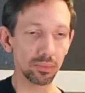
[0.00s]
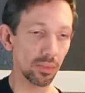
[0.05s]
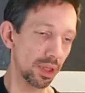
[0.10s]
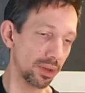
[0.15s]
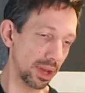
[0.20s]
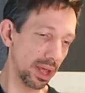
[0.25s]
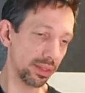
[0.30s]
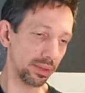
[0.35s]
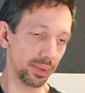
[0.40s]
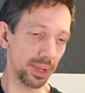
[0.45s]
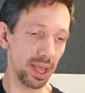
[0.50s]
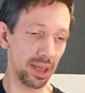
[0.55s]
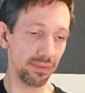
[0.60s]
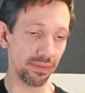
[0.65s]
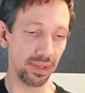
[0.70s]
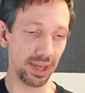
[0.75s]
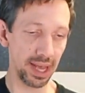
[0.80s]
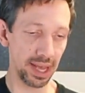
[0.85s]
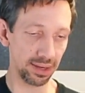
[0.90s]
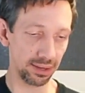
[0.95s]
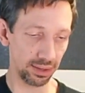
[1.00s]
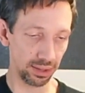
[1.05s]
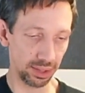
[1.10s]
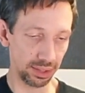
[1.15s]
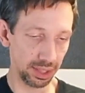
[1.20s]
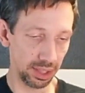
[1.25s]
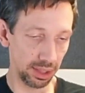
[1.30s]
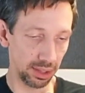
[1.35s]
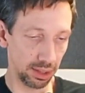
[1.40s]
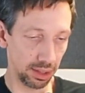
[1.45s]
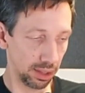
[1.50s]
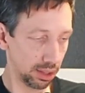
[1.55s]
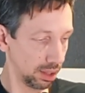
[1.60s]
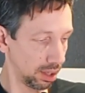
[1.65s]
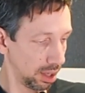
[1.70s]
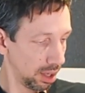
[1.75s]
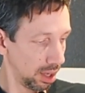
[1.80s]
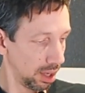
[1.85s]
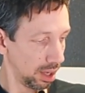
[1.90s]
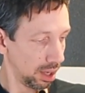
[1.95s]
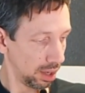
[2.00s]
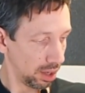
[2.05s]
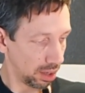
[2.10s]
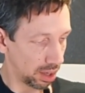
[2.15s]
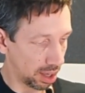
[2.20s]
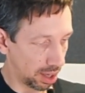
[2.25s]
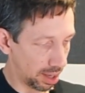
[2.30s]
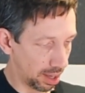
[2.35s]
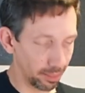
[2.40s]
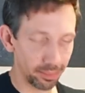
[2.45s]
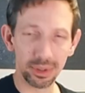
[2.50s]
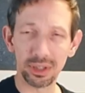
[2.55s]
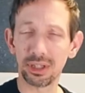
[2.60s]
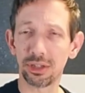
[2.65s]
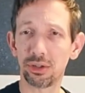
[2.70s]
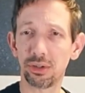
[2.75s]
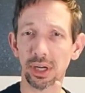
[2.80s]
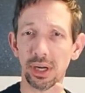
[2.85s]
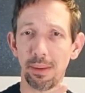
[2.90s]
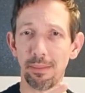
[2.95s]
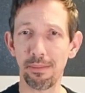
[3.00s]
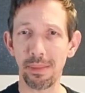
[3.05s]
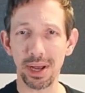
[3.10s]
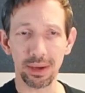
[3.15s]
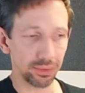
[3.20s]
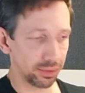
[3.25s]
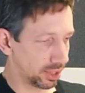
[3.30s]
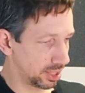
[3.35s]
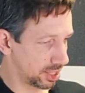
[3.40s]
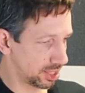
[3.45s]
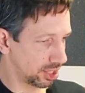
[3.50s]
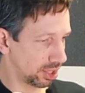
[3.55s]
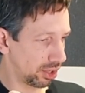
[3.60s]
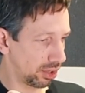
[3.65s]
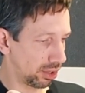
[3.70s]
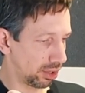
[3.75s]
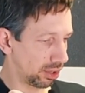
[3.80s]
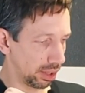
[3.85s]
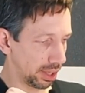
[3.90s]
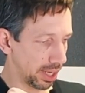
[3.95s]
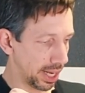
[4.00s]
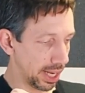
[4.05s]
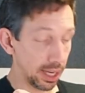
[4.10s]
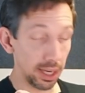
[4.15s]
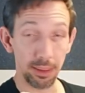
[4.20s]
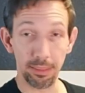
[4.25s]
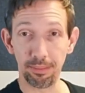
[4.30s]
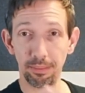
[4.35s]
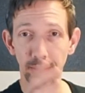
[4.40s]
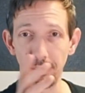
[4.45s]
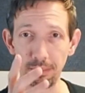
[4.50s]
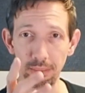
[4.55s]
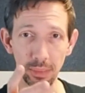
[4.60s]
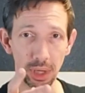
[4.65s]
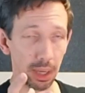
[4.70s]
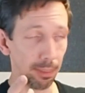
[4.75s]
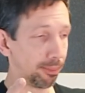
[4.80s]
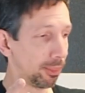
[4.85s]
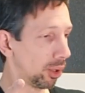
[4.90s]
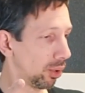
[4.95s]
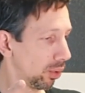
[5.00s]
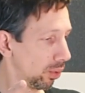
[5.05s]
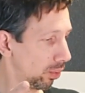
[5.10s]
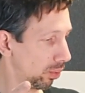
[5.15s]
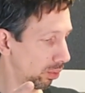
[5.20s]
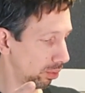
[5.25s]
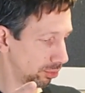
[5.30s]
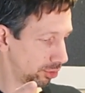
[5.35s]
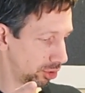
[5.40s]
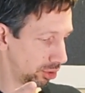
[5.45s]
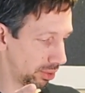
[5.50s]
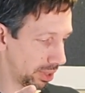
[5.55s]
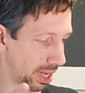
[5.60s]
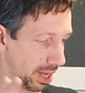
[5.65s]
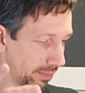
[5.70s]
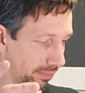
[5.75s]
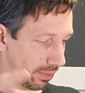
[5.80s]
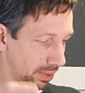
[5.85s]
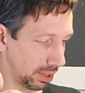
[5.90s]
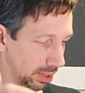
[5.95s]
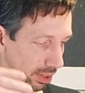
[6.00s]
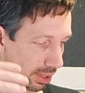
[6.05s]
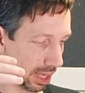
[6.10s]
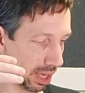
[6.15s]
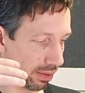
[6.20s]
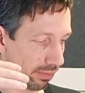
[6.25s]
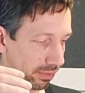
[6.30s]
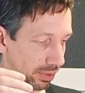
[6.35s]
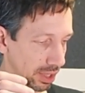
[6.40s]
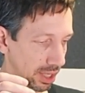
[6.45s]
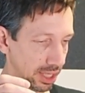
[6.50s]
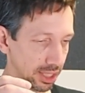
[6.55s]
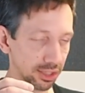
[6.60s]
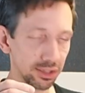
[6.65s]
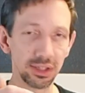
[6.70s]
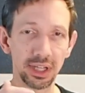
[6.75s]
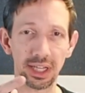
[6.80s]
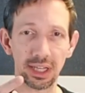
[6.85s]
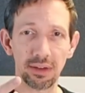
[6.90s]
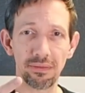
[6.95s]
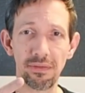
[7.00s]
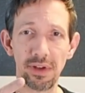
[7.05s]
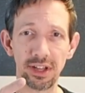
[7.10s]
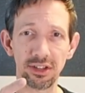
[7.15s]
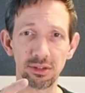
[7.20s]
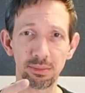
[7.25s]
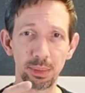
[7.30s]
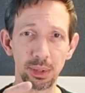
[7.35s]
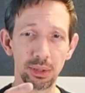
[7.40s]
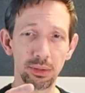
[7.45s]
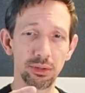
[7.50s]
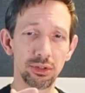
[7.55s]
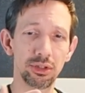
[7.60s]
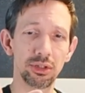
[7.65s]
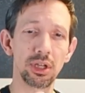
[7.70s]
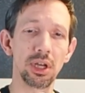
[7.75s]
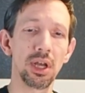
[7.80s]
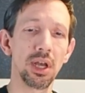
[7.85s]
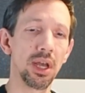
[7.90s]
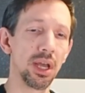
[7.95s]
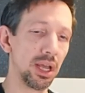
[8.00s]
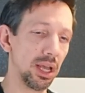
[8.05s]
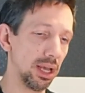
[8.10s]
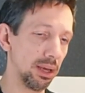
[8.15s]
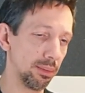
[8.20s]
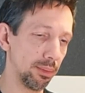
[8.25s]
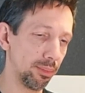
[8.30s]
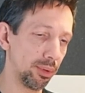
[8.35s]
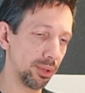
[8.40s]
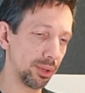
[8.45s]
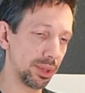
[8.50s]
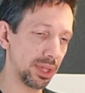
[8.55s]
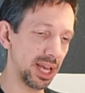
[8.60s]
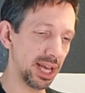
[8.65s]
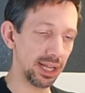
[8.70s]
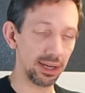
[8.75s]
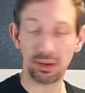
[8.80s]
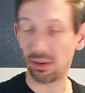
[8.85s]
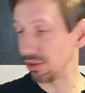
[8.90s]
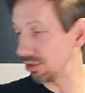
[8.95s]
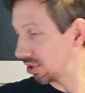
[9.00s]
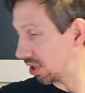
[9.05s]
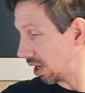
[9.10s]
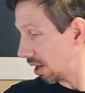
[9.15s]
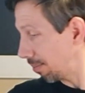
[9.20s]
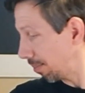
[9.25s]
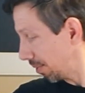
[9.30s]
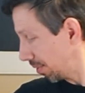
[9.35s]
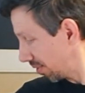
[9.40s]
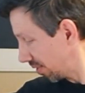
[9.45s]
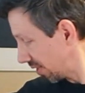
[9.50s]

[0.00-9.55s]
Now that we have that on there, I'm going to try to mount this on a, a pole too. I have a galvanized like fence post I'm gonna put that on top of